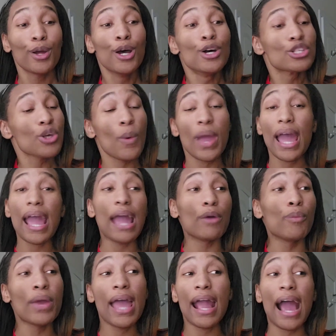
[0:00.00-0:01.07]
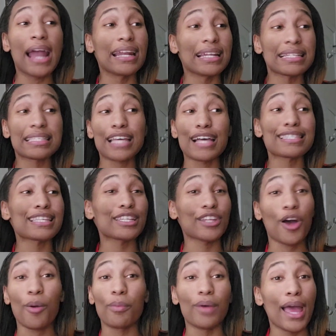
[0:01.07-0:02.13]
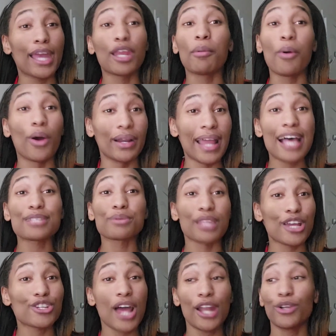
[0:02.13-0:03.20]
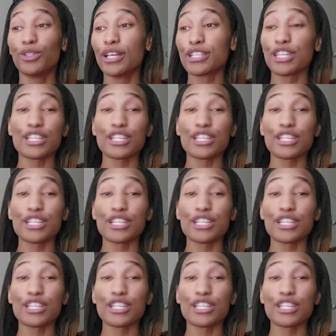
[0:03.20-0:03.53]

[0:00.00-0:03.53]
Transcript: So we, we ain't gotta discuss it no anymore. That's what they trying to do.